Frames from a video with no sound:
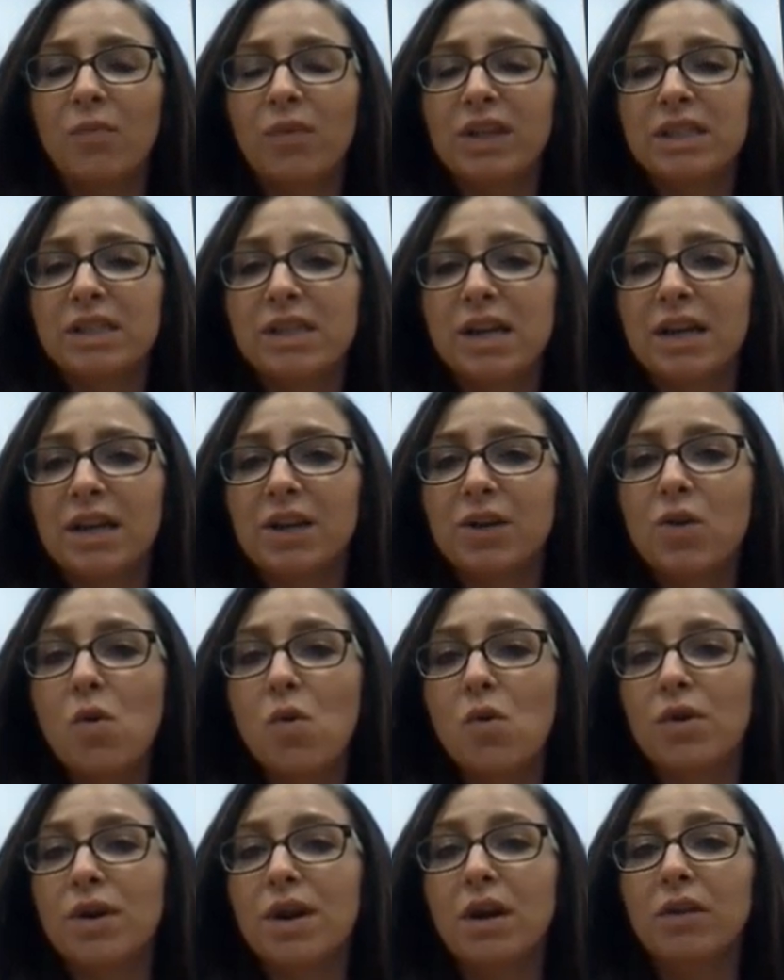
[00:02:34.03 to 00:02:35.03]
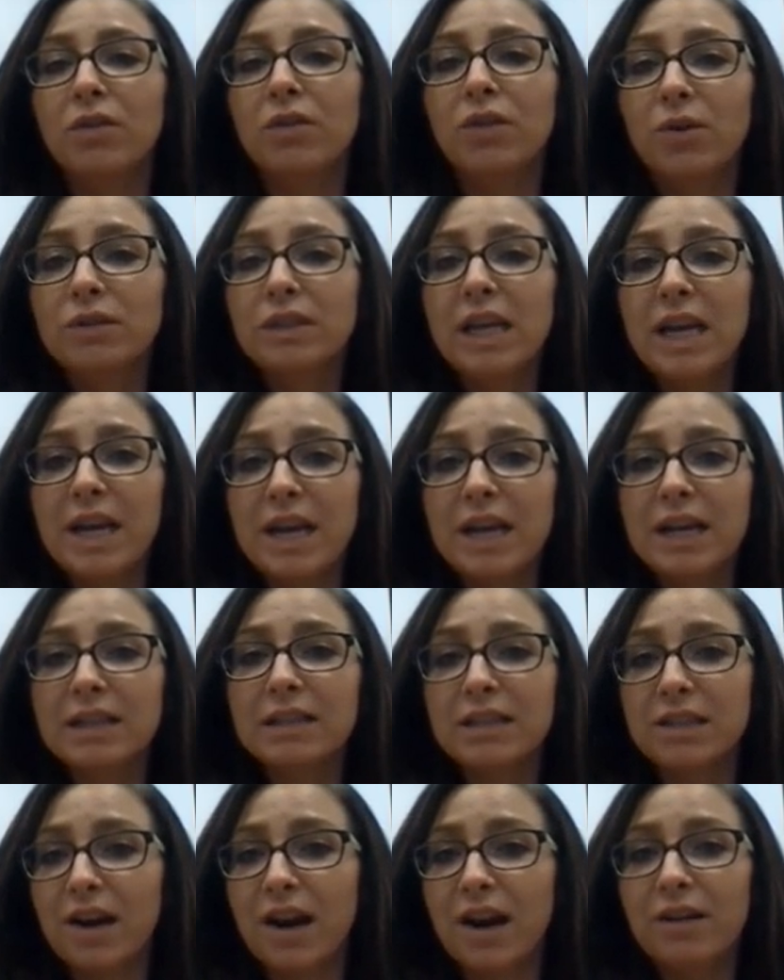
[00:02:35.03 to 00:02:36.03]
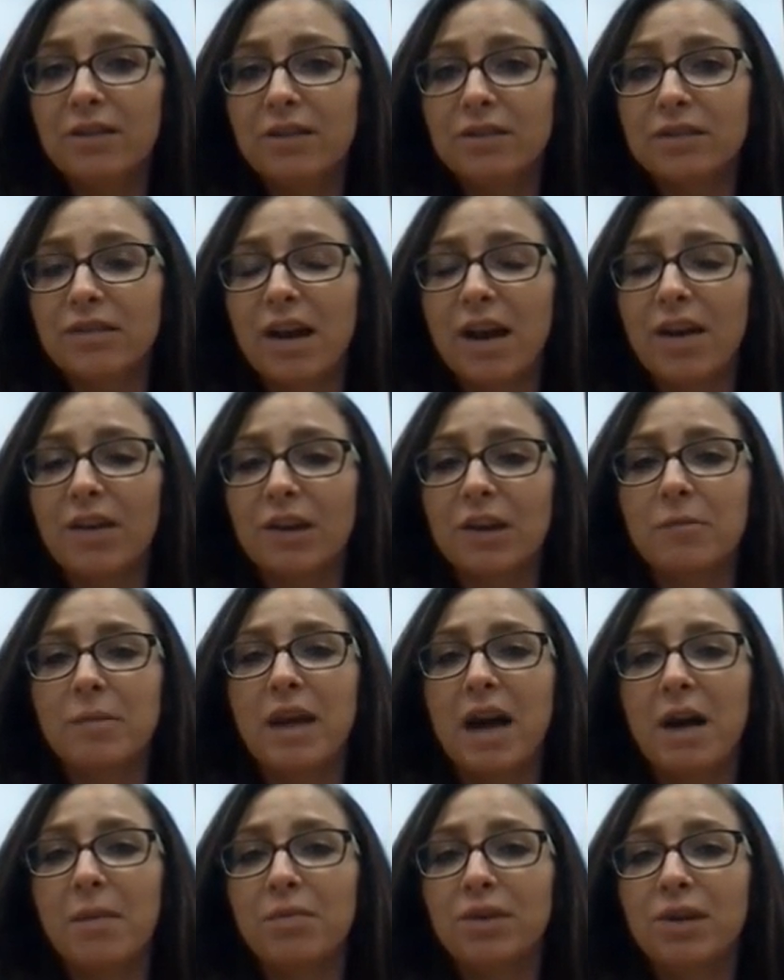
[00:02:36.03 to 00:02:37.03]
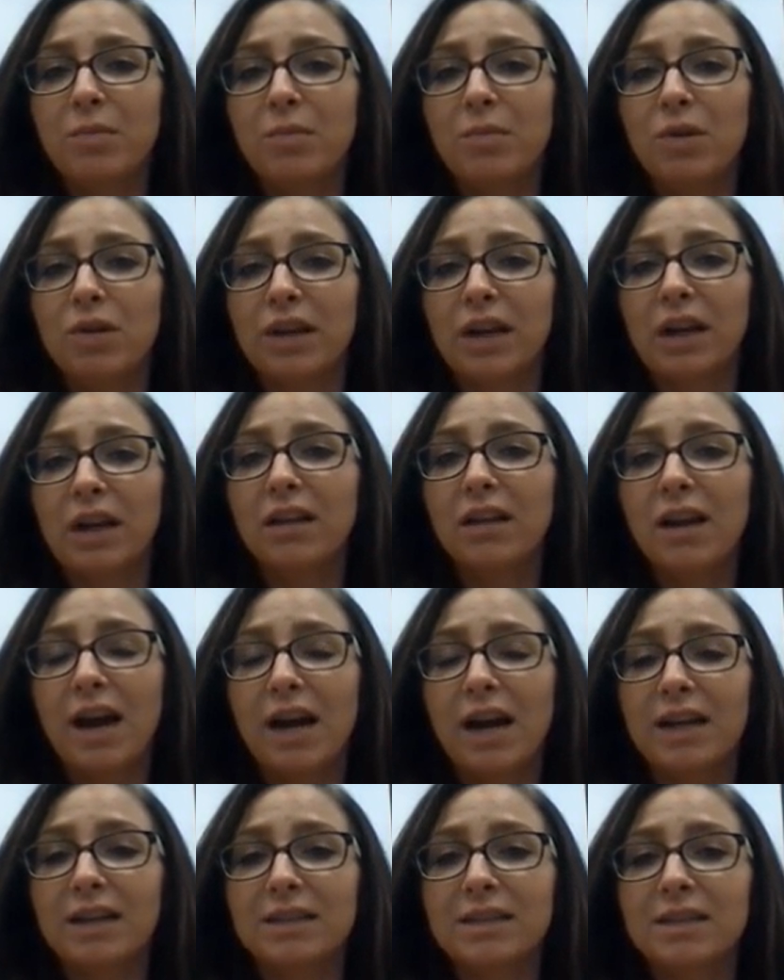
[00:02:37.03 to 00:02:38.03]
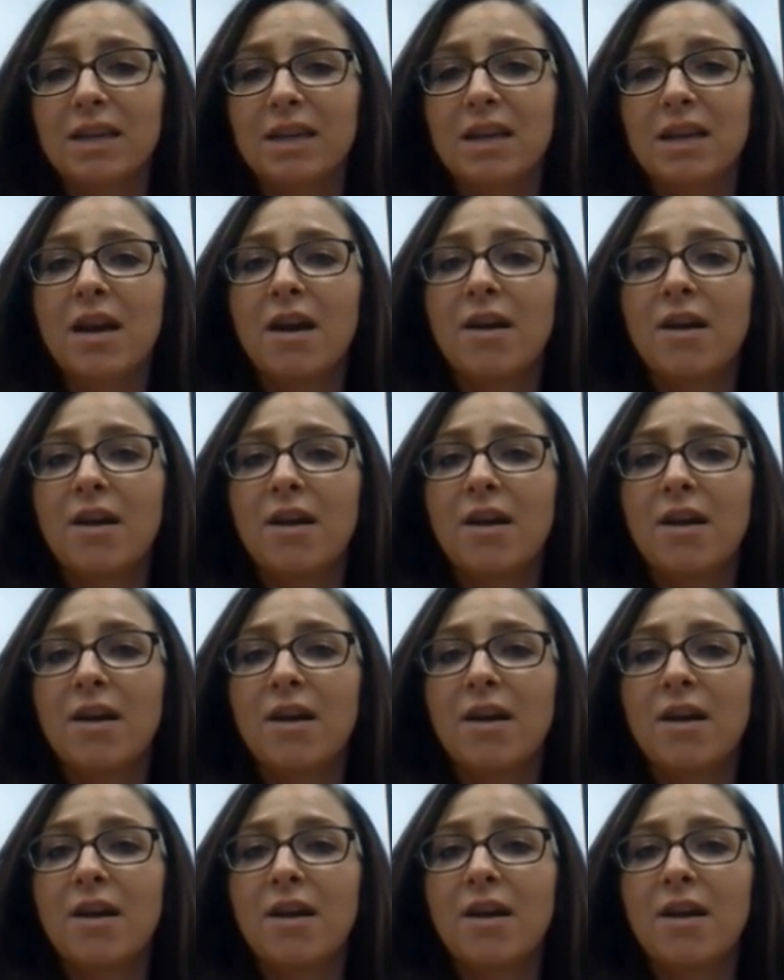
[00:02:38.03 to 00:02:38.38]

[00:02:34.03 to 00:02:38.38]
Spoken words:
We studied Cornell note-taking styles and how that could be applicable in class.